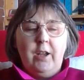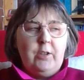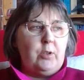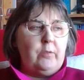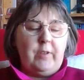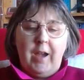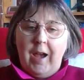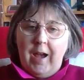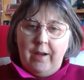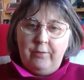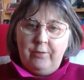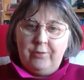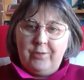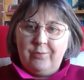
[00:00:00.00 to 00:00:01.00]
So if you
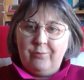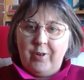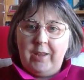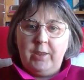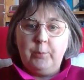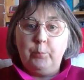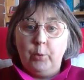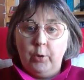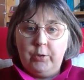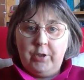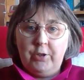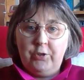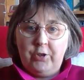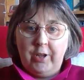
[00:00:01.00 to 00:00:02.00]
haven't read the
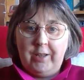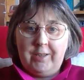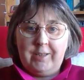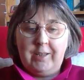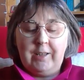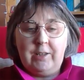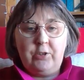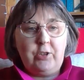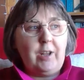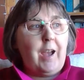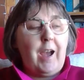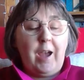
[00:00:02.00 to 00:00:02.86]
Potting Shed series yet,